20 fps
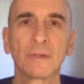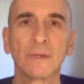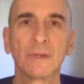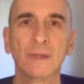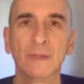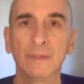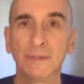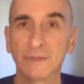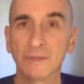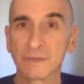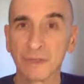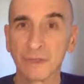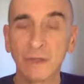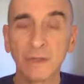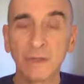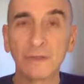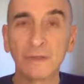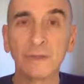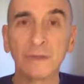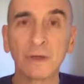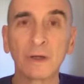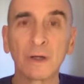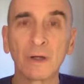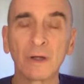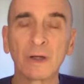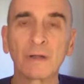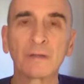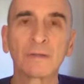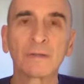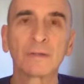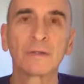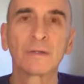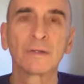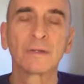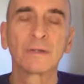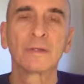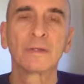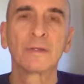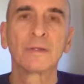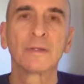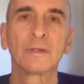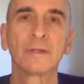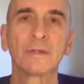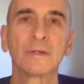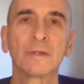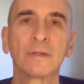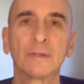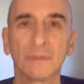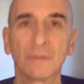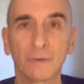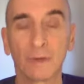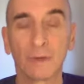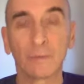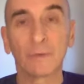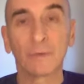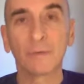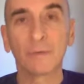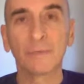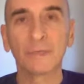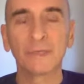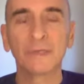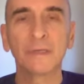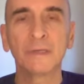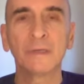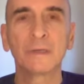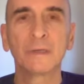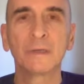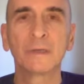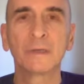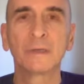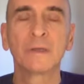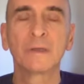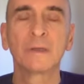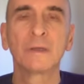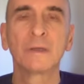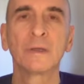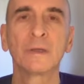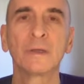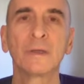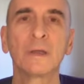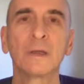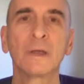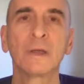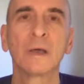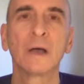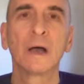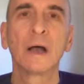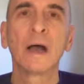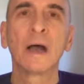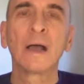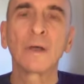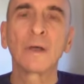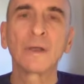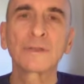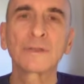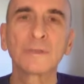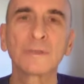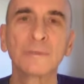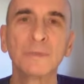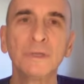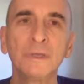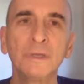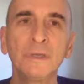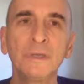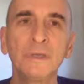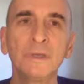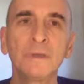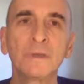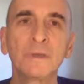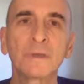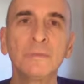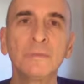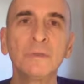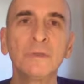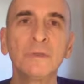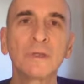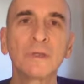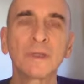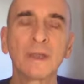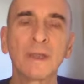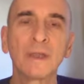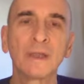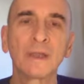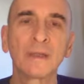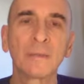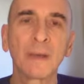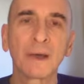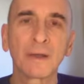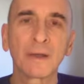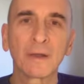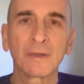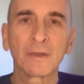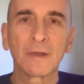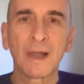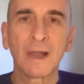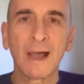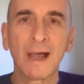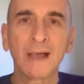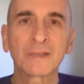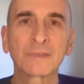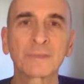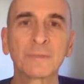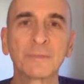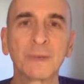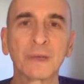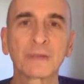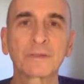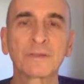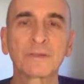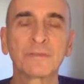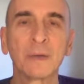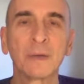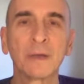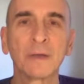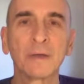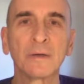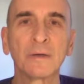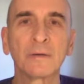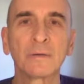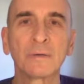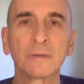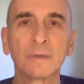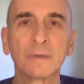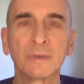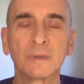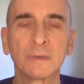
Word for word: and the sun in the heart, though I will be. I'll also be communicating about other aspects of my own,